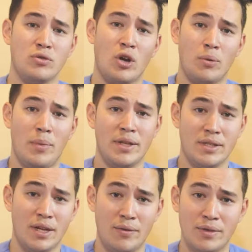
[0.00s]

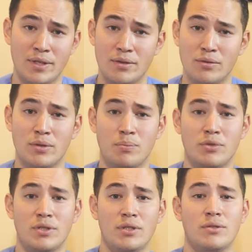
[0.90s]
documenting everything during the
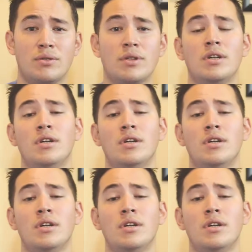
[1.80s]
procedure.